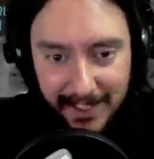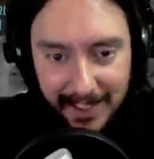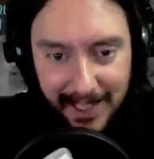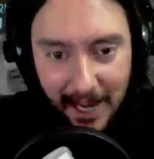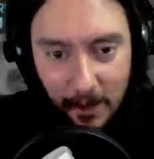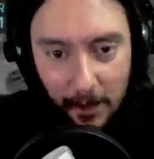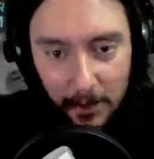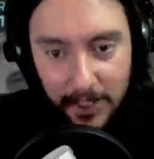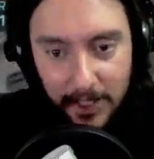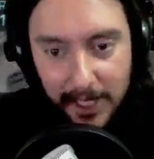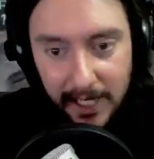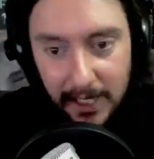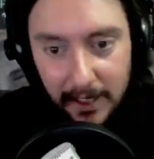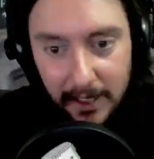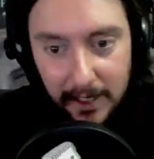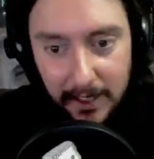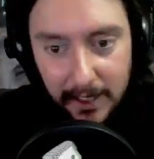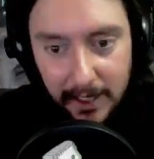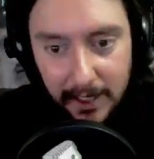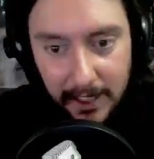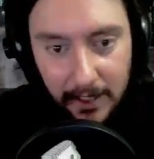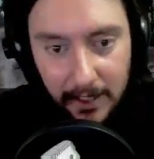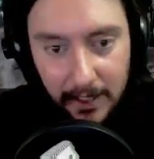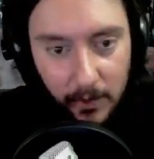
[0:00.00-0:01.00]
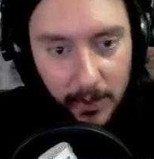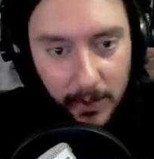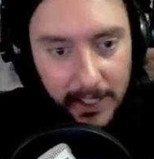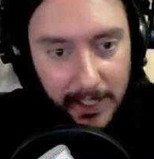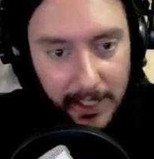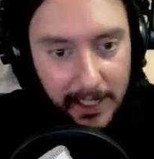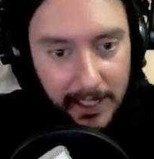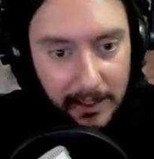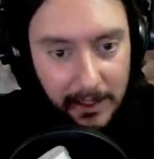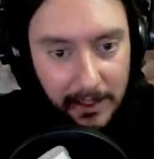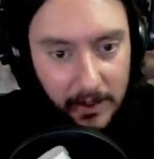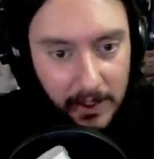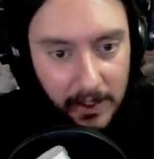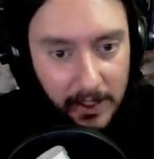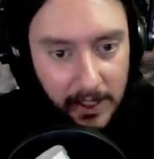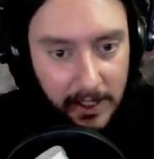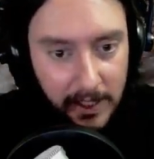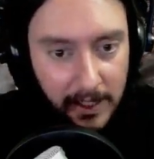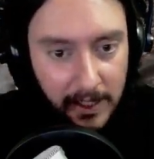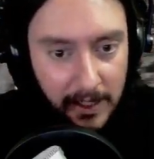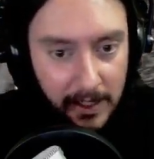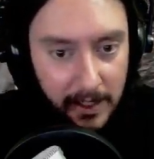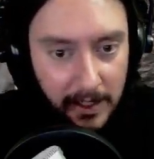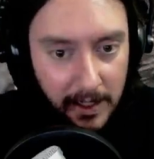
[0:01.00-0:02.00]
outdated. It is what it is.
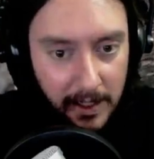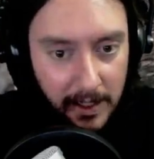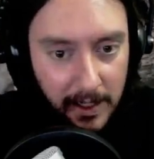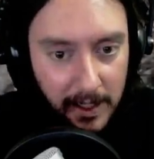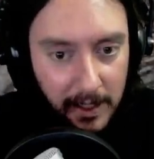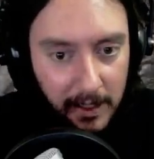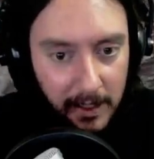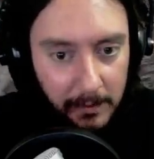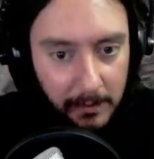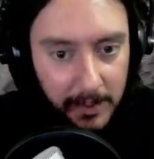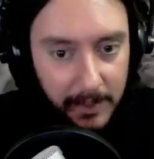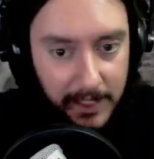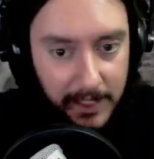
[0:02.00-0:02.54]
But